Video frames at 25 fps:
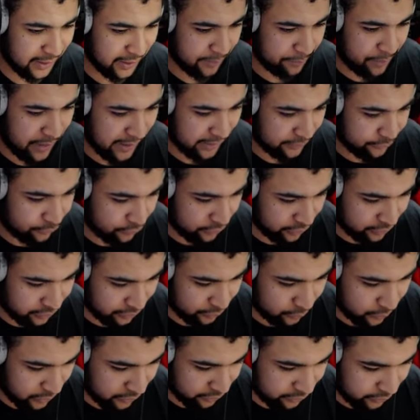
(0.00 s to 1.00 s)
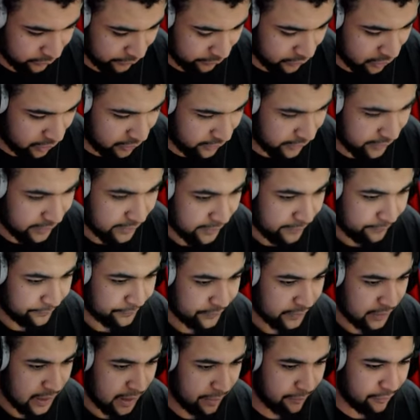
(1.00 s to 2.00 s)
packs for us as well. So we've got
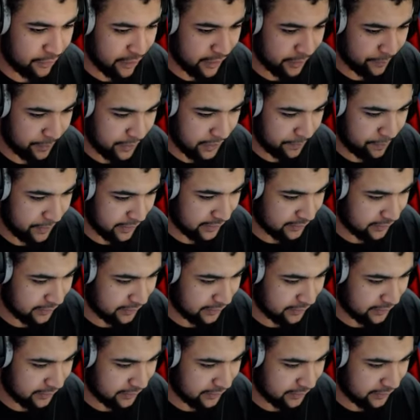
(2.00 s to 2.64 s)
a couple of R D P picks to